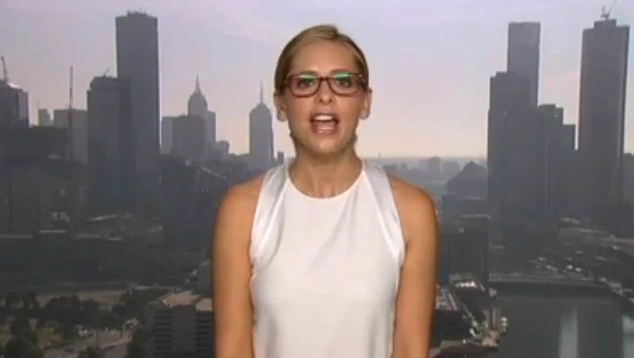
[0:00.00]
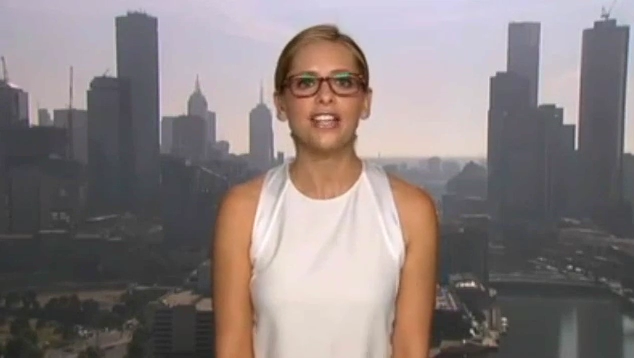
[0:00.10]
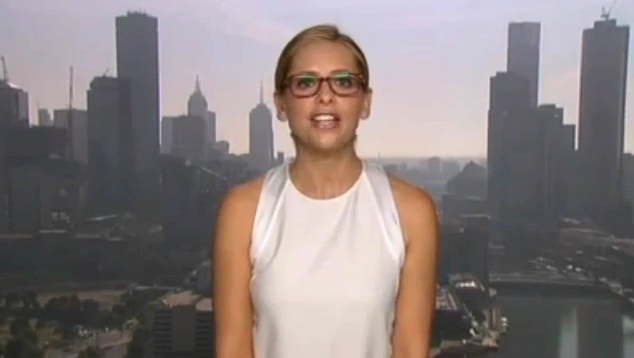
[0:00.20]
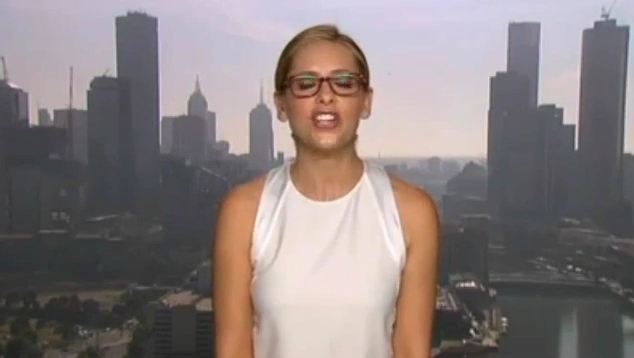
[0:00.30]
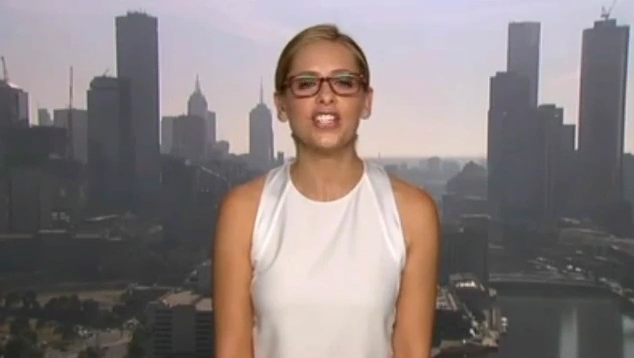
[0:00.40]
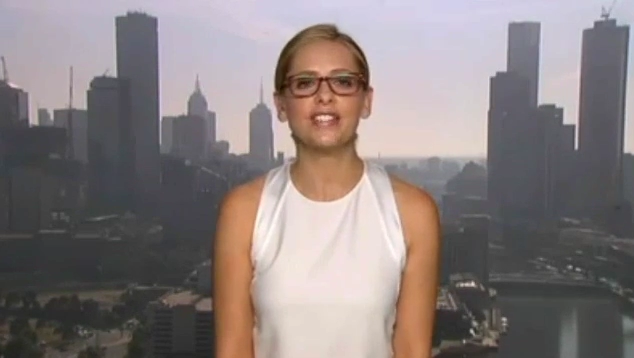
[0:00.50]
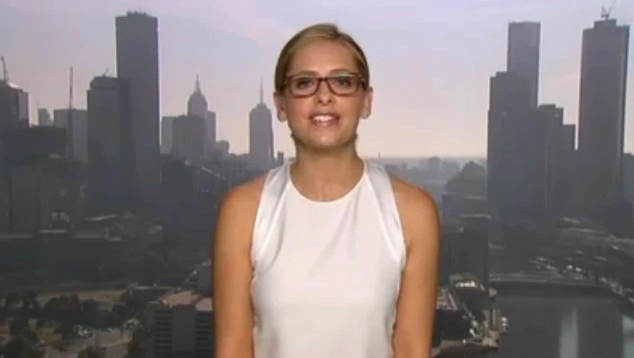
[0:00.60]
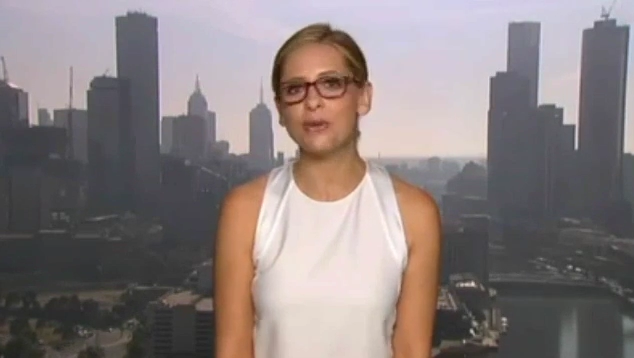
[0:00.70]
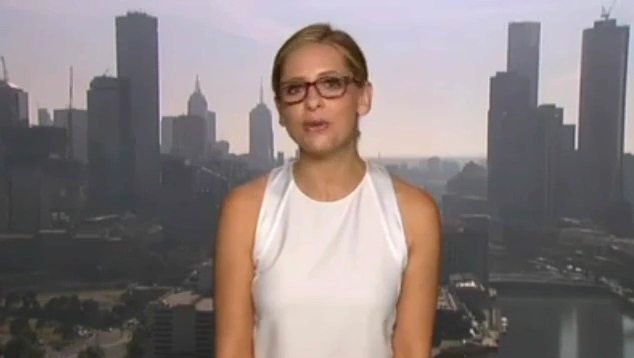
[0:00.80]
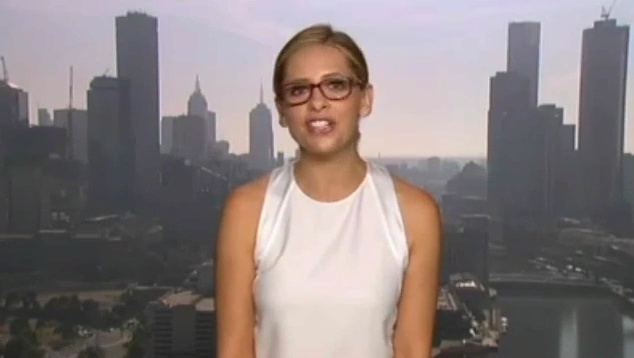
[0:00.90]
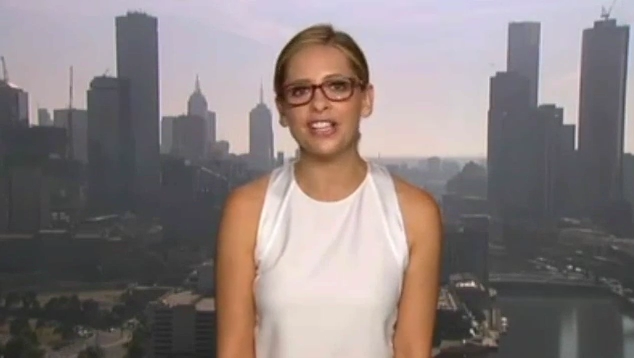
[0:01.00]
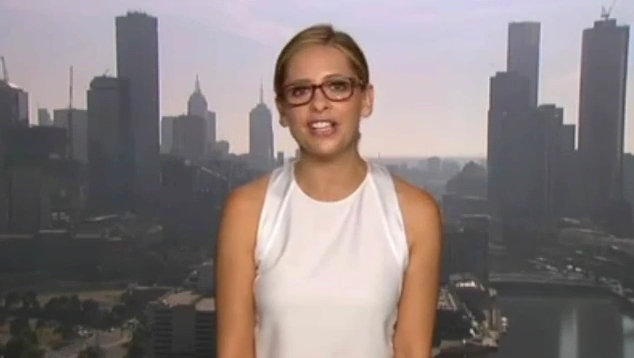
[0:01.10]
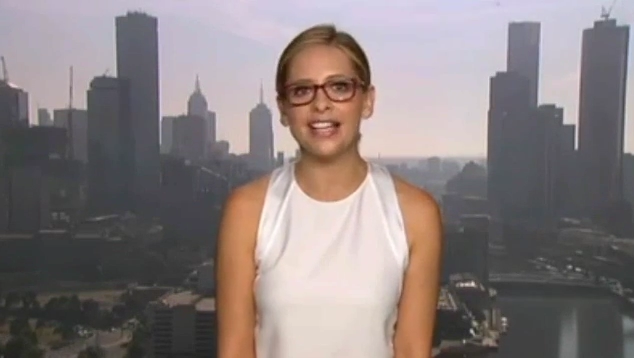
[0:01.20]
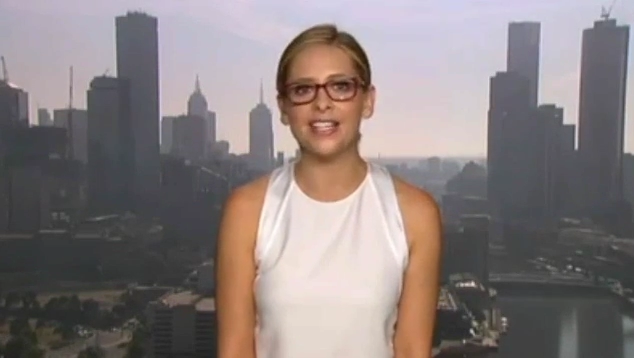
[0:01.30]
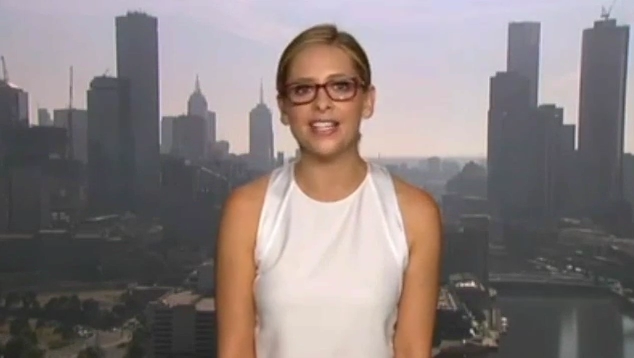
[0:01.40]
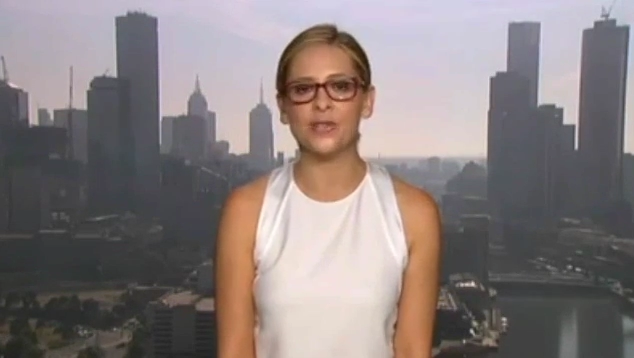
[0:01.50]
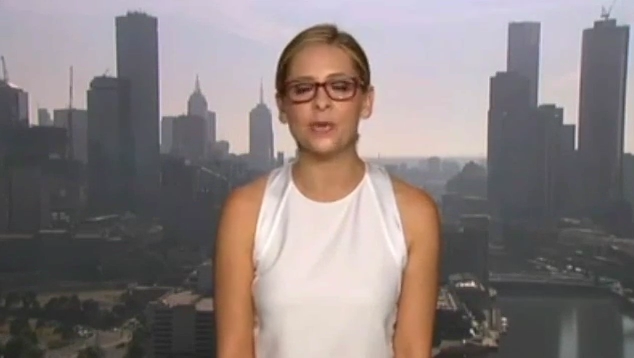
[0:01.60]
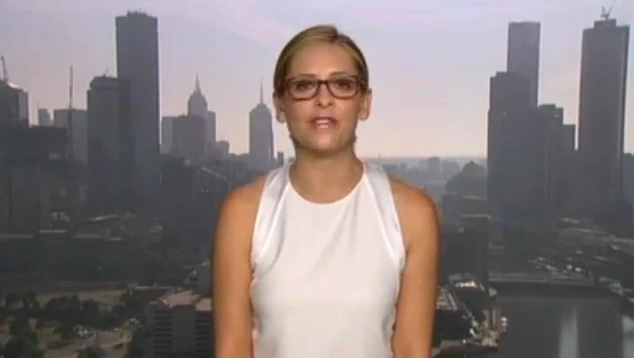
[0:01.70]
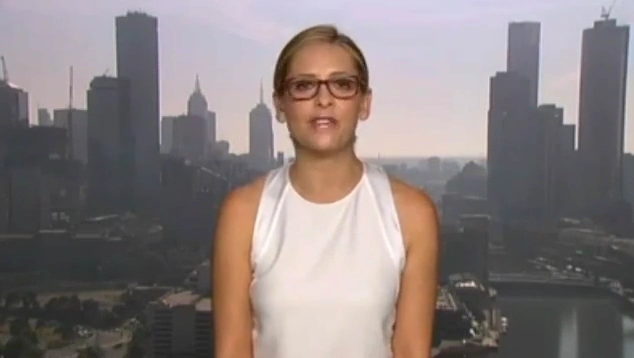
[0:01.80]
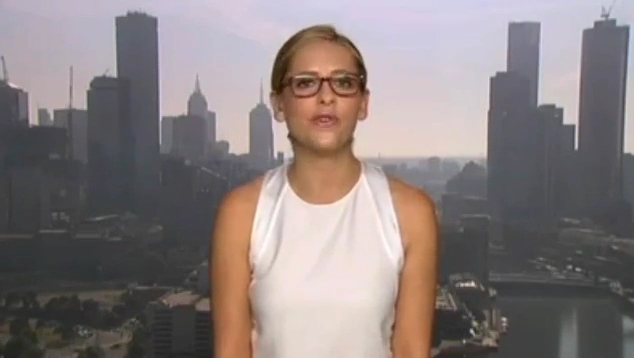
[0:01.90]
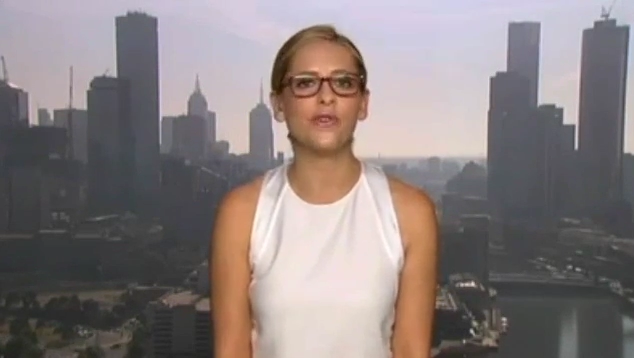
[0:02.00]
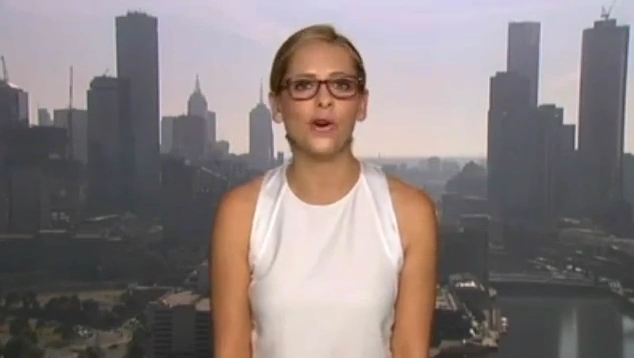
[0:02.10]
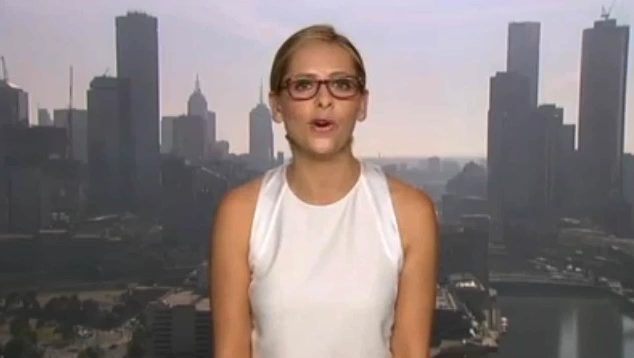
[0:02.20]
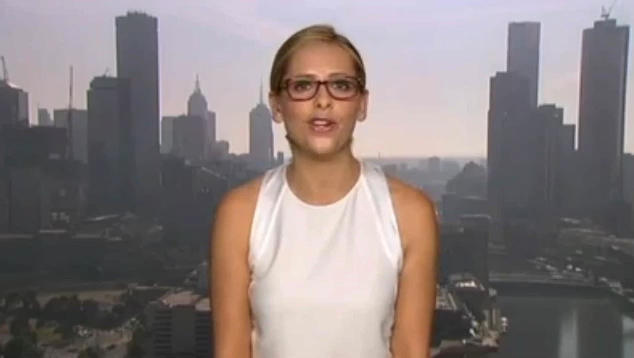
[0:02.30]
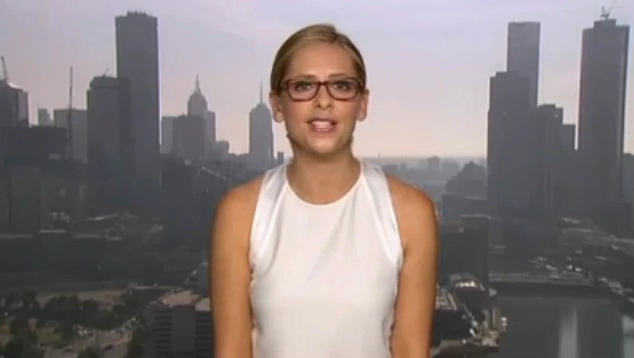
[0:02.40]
It's just you and your glasses with a few words